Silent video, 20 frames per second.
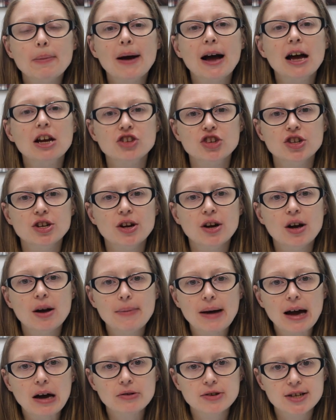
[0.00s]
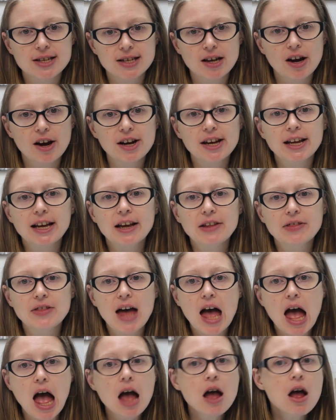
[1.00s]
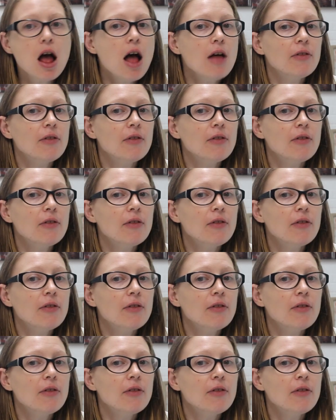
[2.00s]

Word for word: passionate about designing in there.